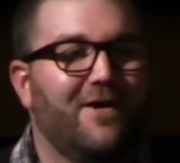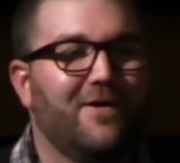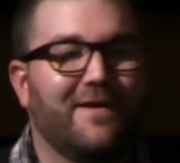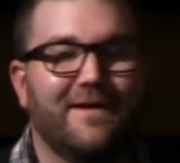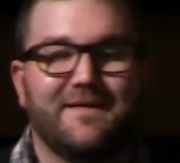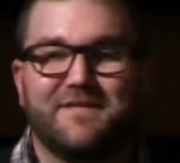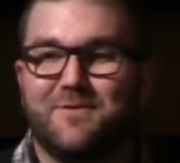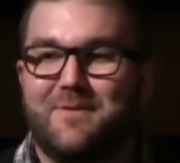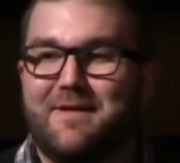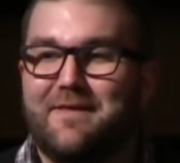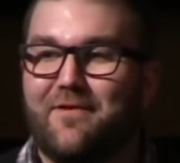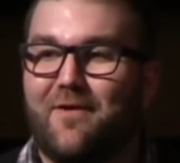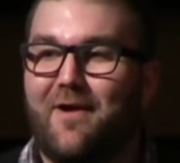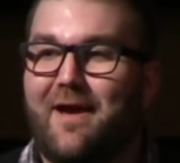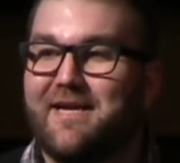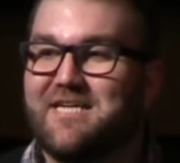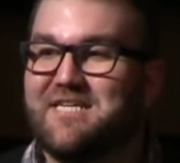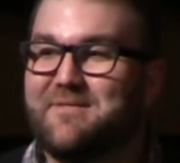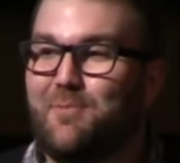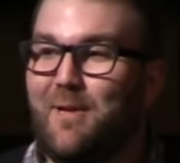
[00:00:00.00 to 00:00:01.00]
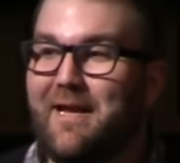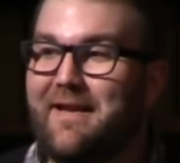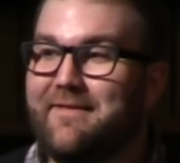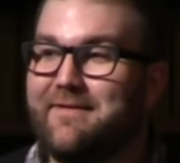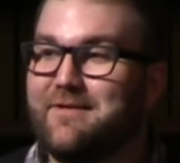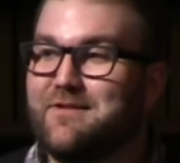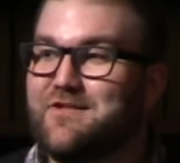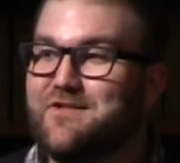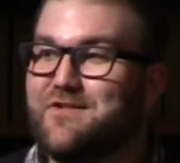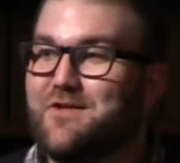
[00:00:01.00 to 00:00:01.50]
OK, so either I explained
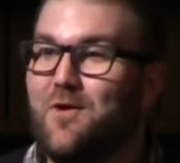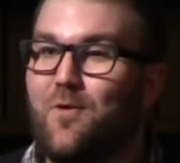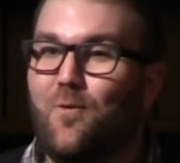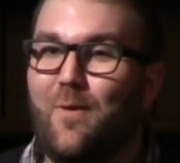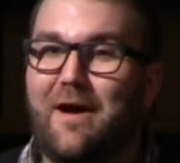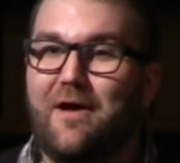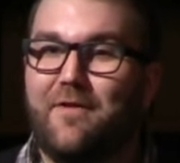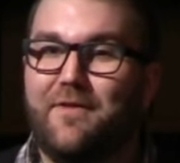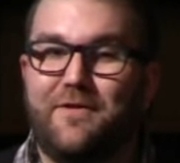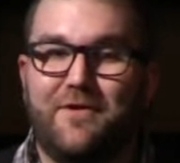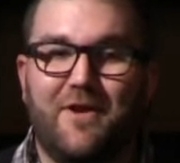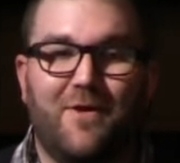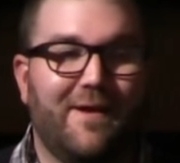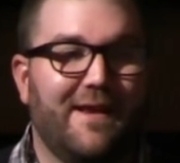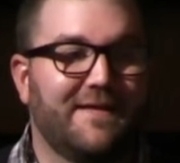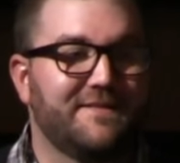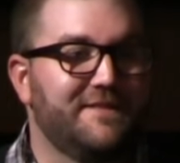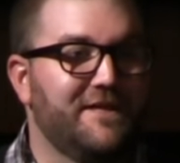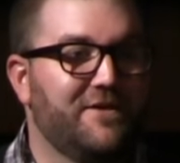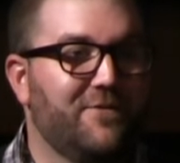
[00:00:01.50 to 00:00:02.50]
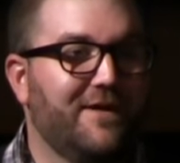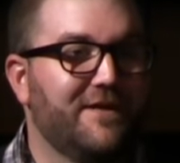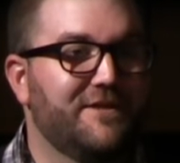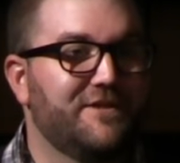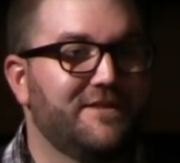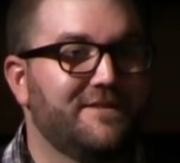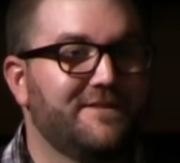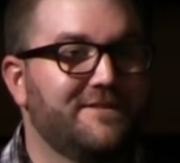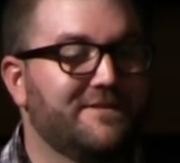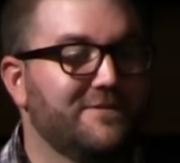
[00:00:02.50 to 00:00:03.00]
this so well that no one has any
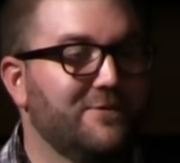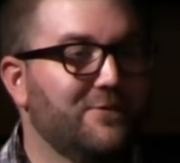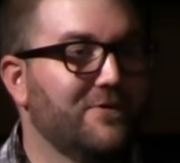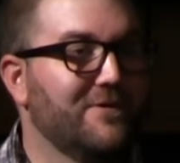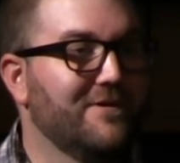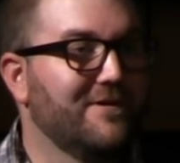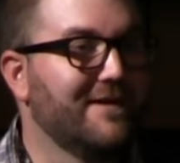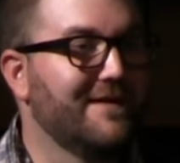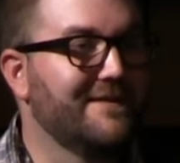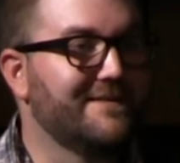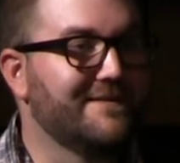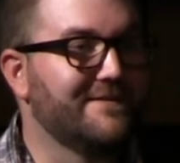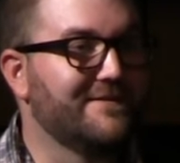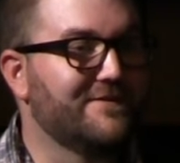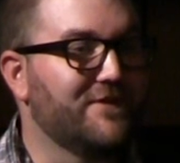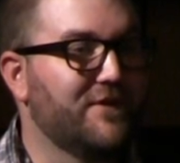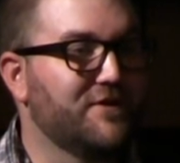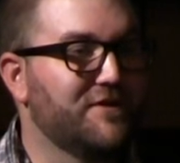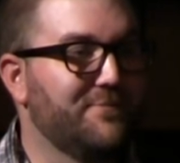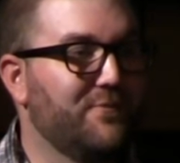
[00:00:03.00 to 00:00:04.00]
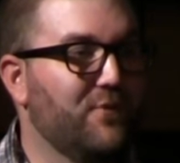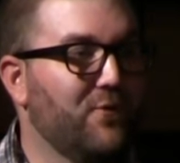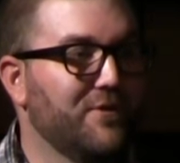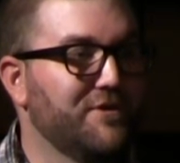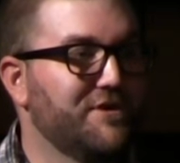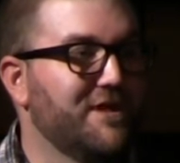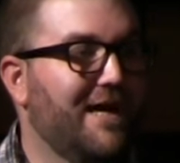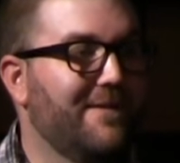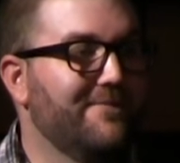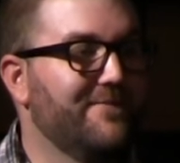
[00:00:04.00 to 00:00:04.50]
questions, or I did such a poor
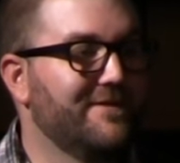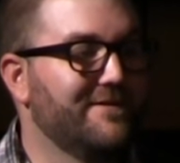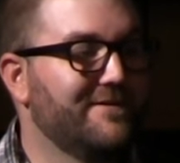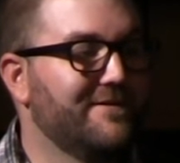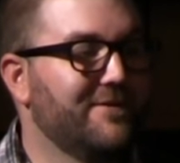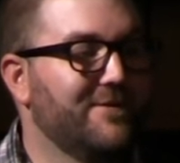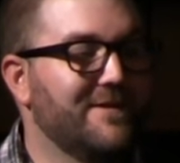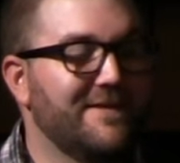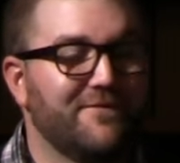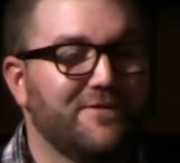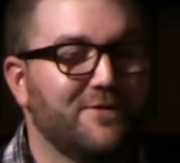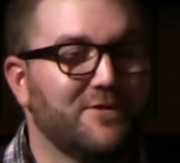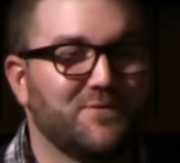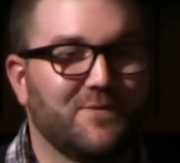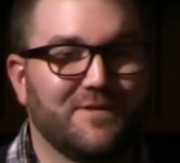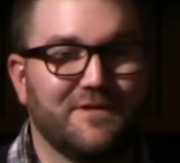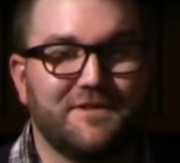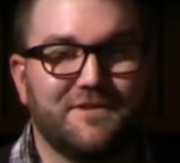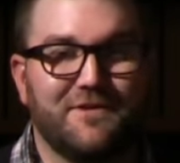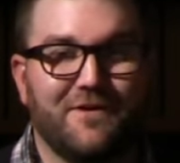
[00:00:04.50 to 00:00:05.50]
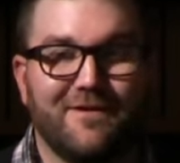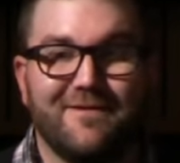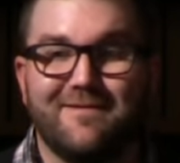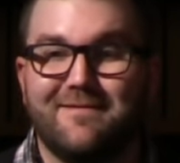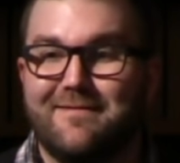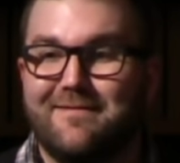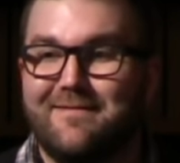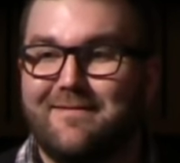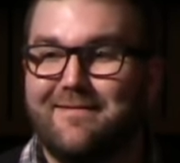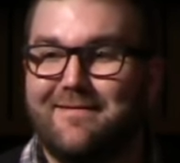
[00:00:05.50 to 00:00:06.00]
job that no one even knows where to start.
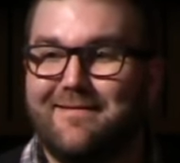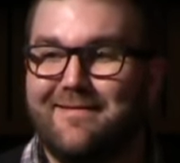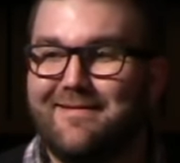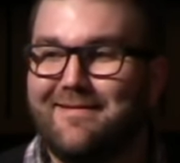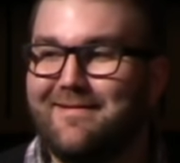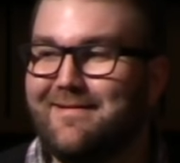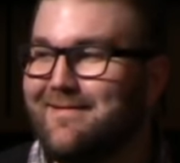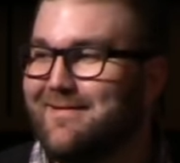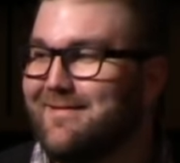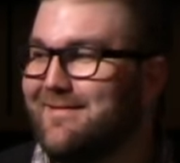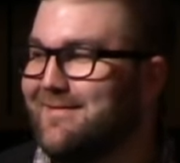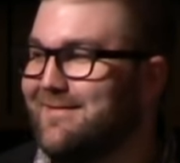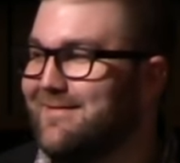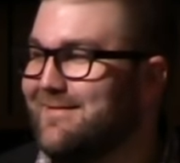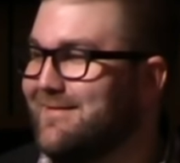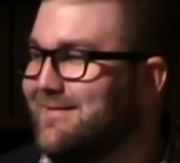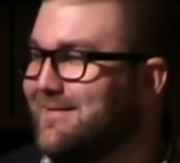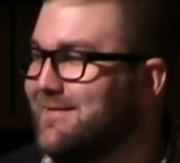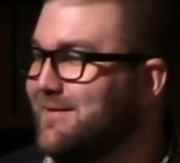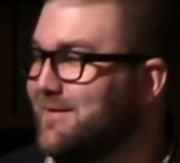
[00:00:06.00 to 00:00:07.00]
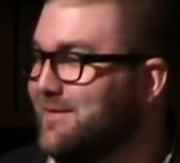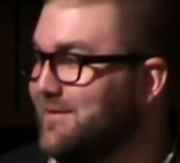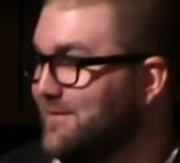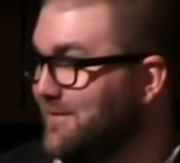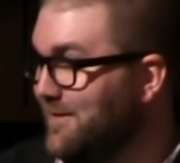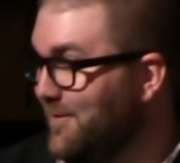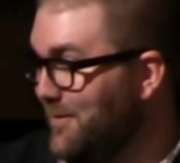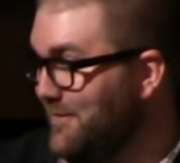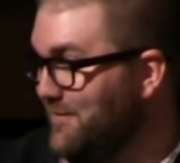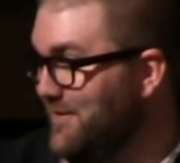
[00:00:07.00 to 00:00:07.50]
Yeah, I'll do that one.
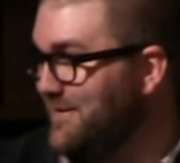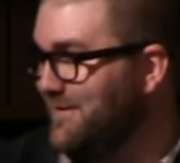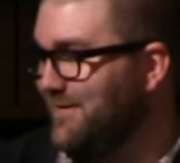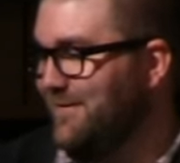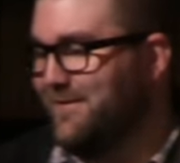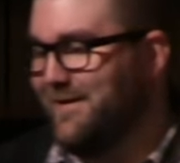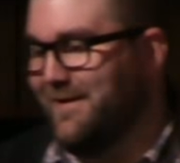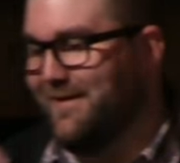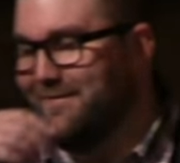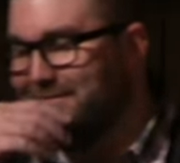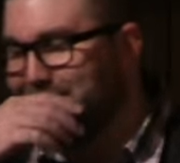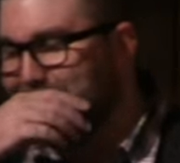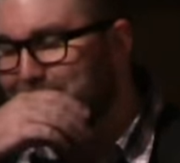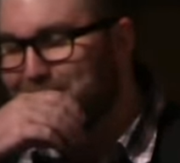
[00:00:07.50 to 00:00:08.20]
You got one over here? OK.